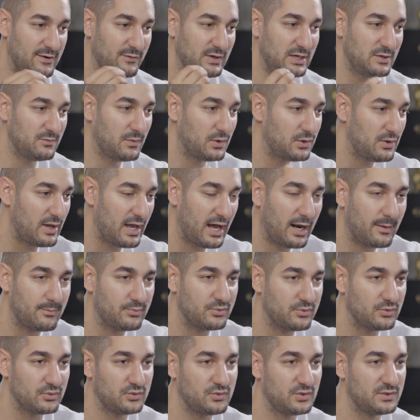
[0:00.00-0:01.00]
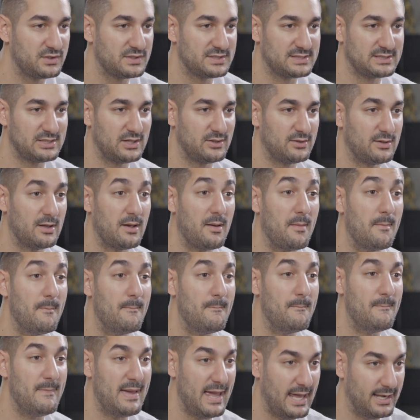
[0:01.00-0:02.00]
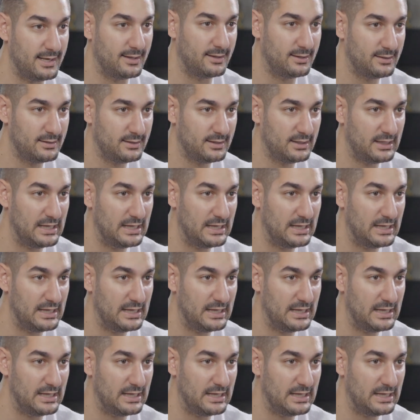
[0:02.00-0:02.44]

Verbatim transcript: I really want to help you to understand men.